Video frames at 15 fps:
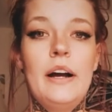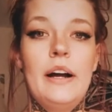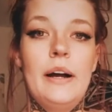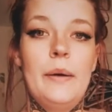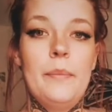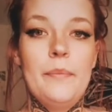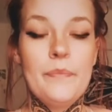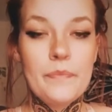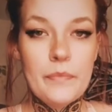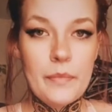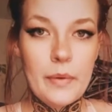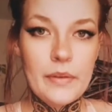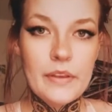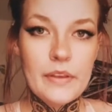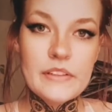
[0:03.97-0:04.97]
Um,
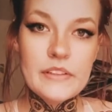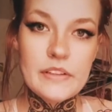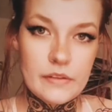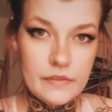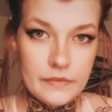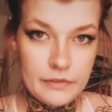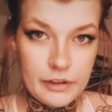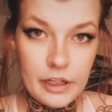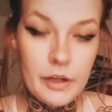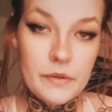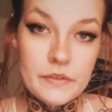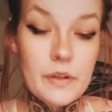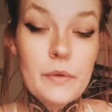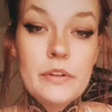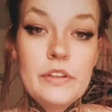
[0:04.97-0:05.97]
this video
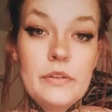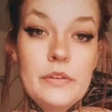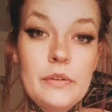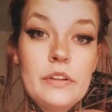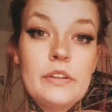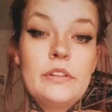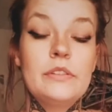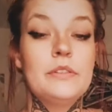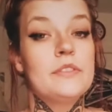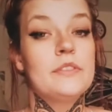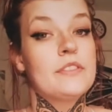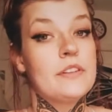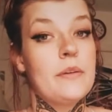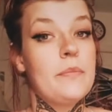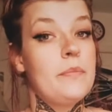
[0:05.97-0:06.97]
is going to include
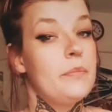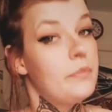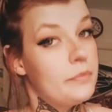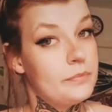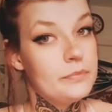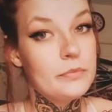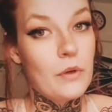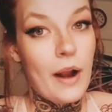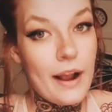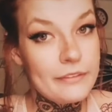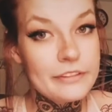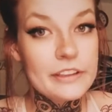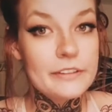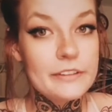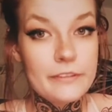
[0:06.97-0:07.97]
some
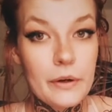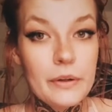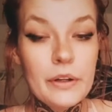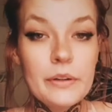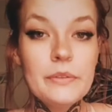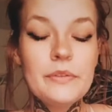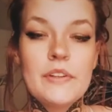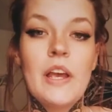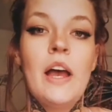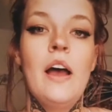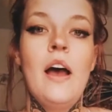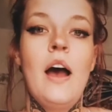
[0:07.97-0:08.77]
graphic photos,